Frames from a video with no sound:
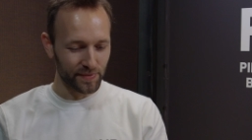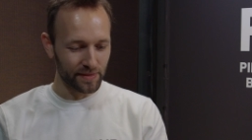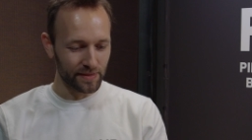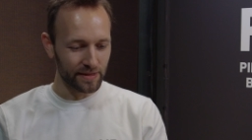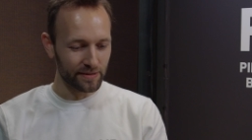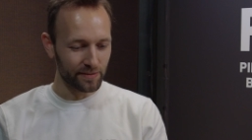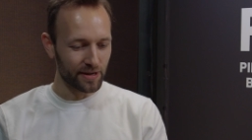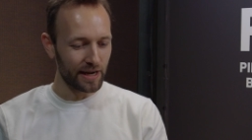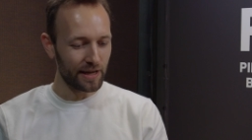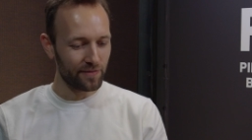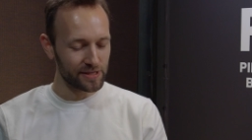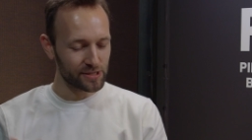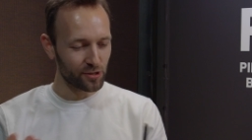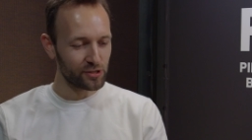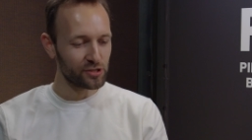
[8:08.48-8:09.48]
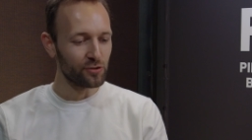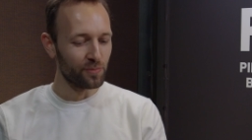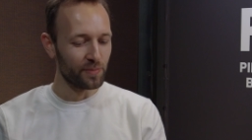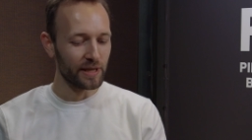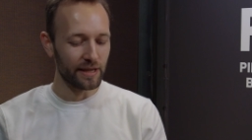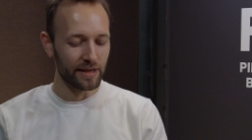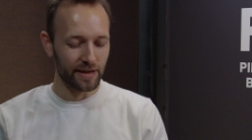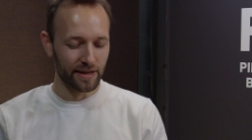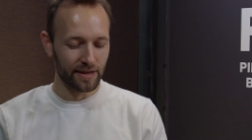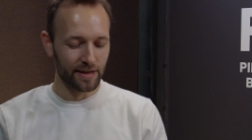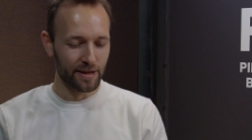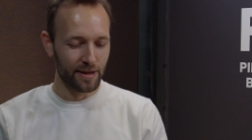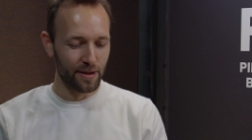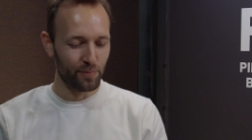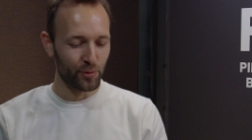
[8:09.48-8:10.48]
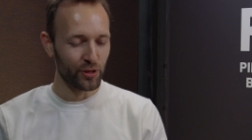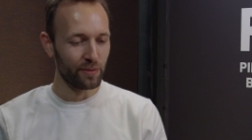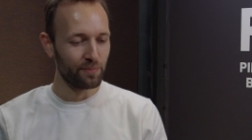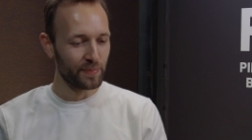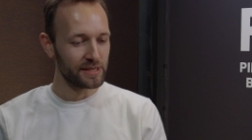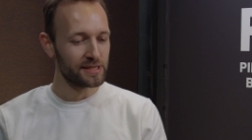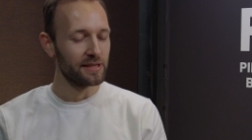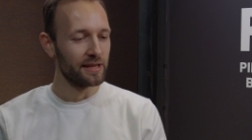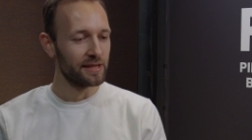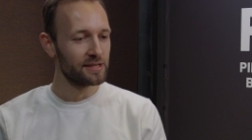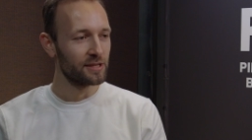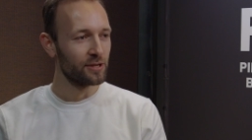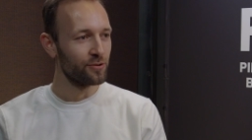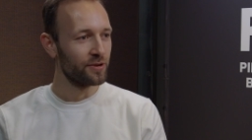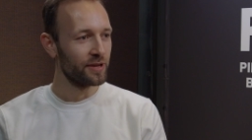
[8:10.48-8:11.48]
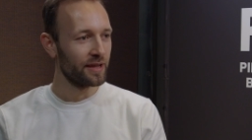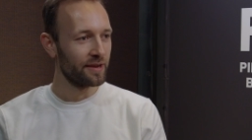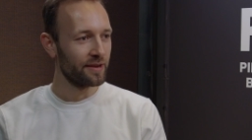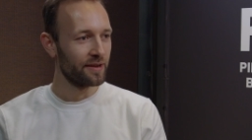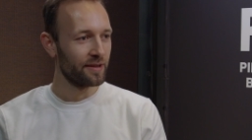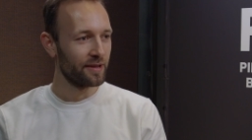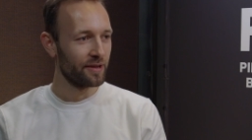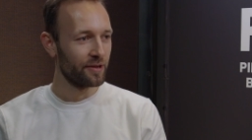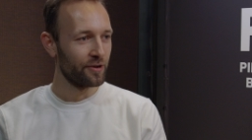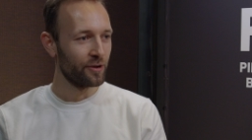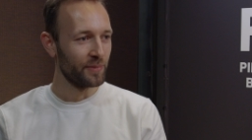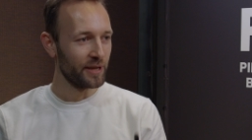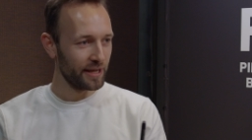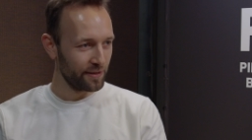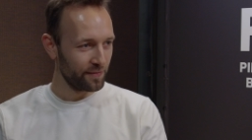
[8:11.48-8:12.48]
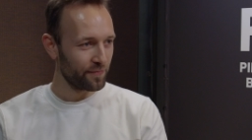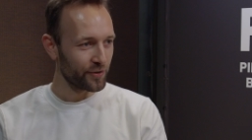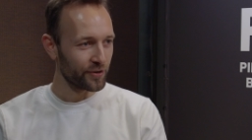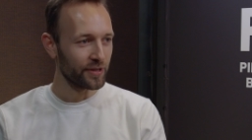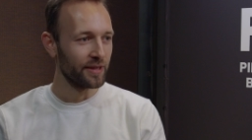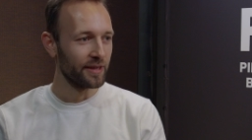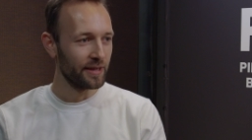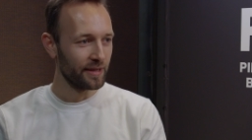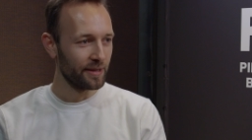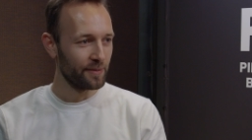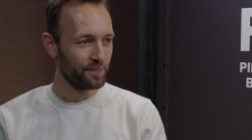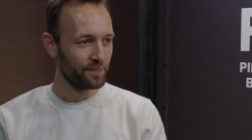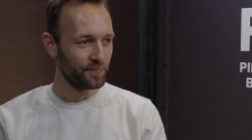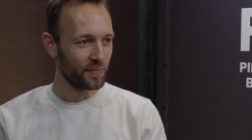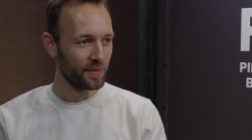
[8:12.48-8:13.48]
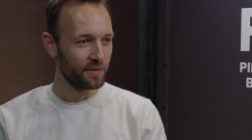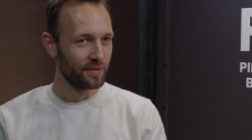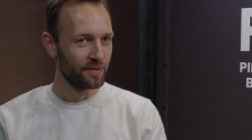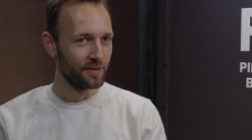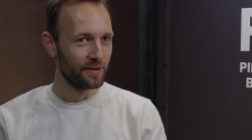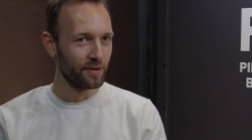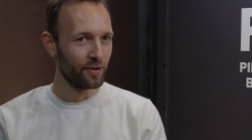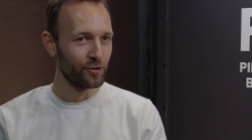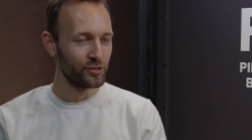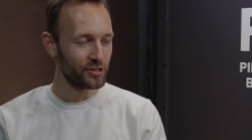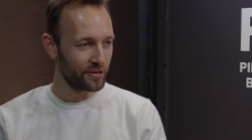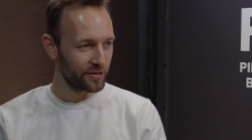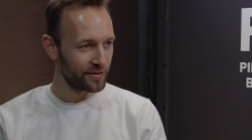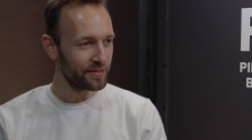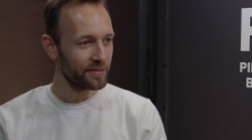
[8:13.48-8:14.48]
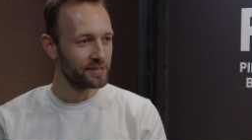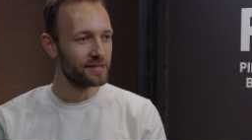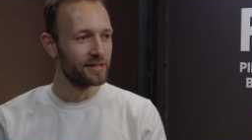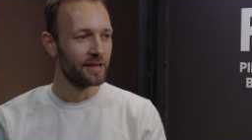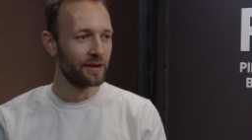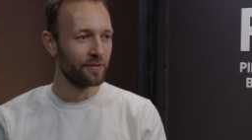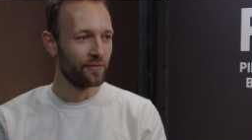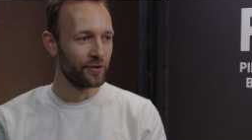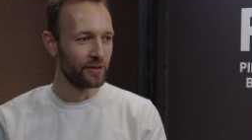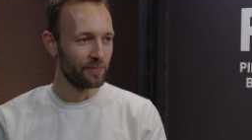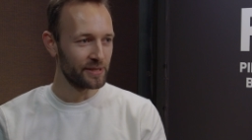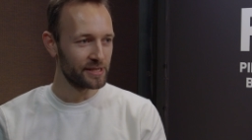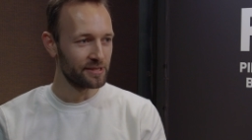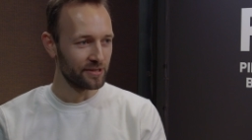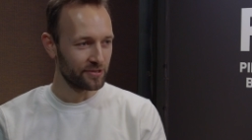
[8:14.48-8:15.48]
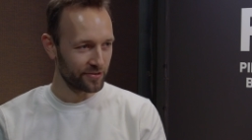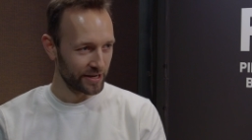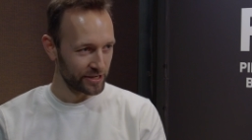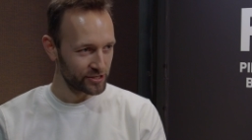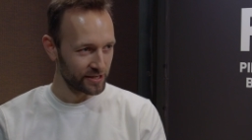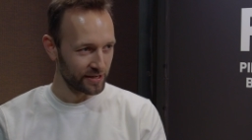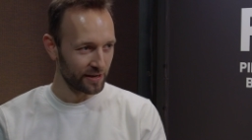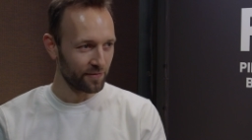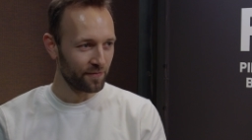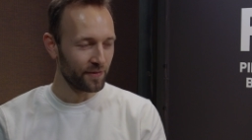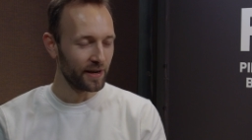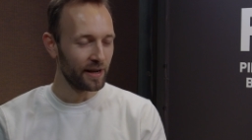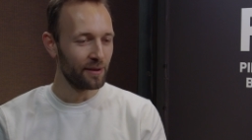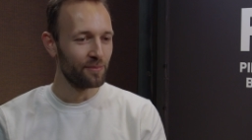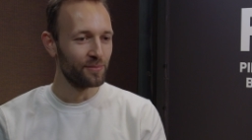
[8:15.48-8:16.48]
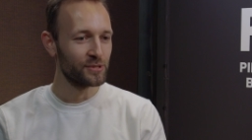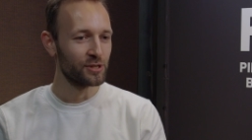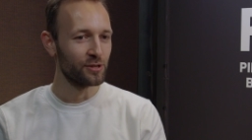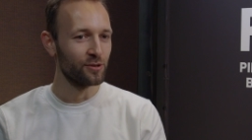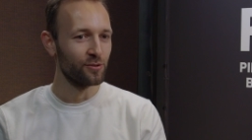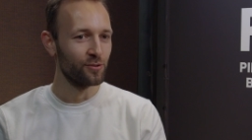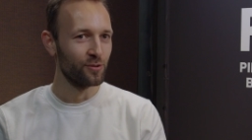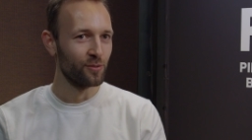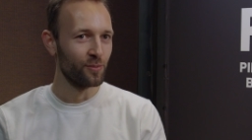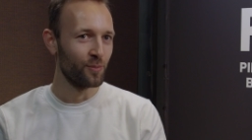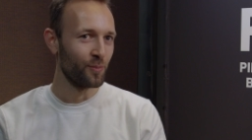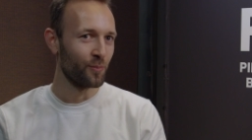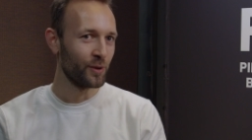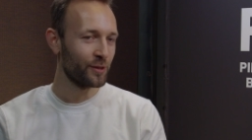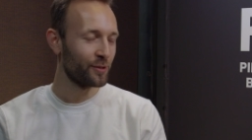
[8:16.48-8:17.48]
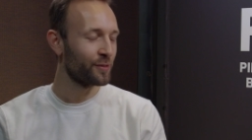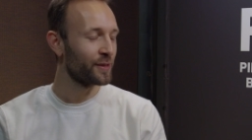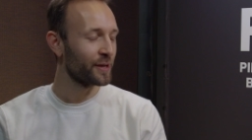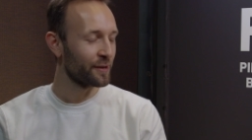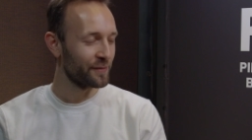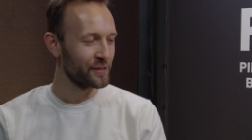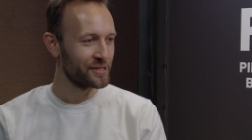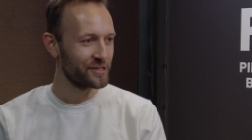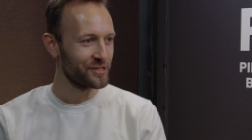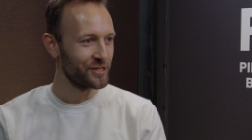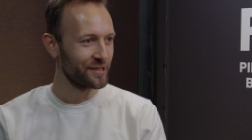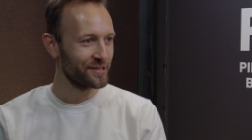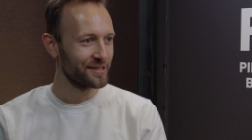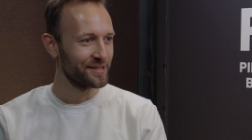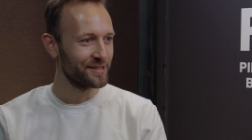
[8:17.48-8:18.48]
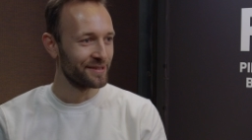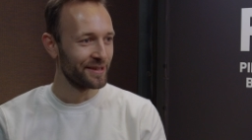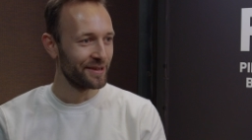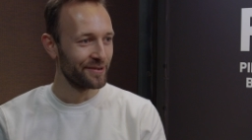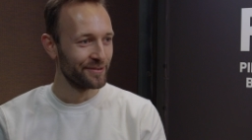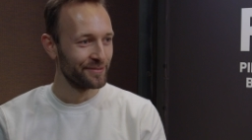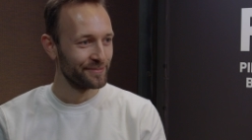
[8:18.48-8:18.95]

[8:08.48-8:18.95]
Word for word: the Kalev has also been uh, put up as the Estonian uh, nominee for the um, uh, Oscar this mm-hmm. year for the best international film. So what do you think of its chances there?